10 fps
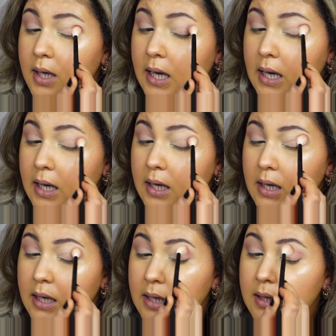
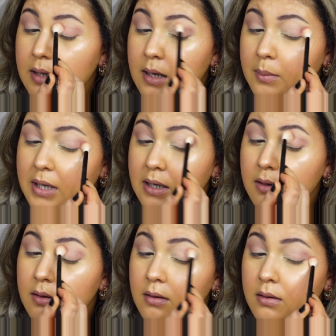And I
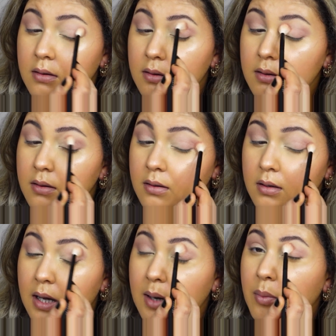mean,
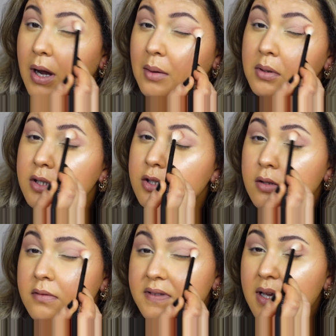I probably should
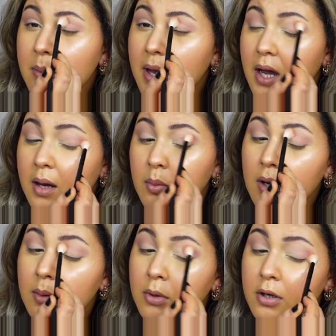have set my eye
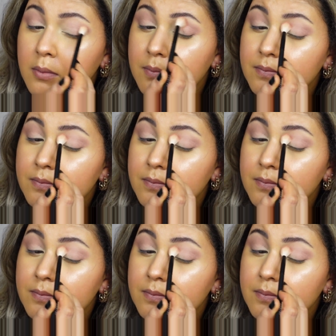primer.